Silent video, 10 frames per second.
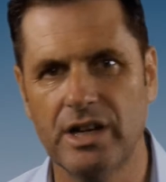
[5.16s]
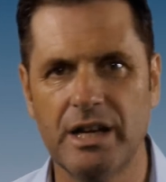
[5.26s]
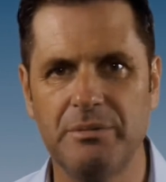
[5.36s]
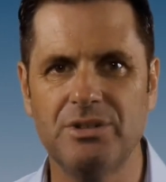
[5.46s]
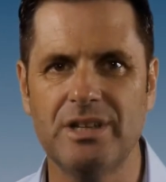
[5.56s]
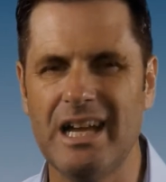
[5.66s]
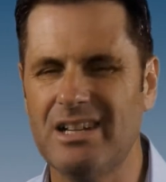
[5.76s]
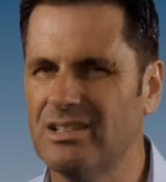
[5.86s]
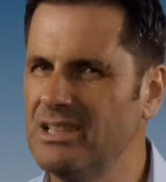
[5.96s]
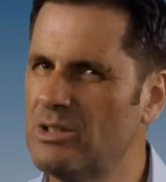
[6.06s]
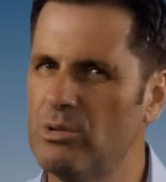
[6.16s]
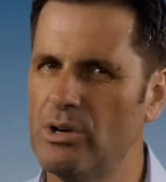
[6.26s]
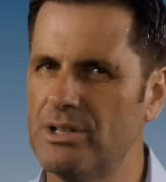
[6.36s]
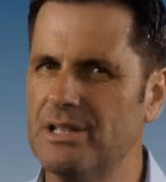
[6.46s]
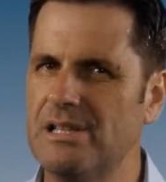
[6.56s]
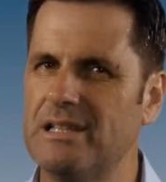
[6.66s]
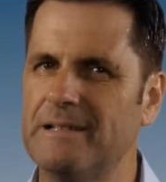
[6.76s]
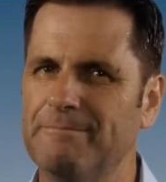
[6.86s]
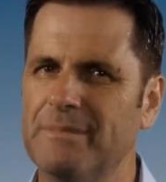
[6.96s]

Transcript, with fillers: home is actually quite easy.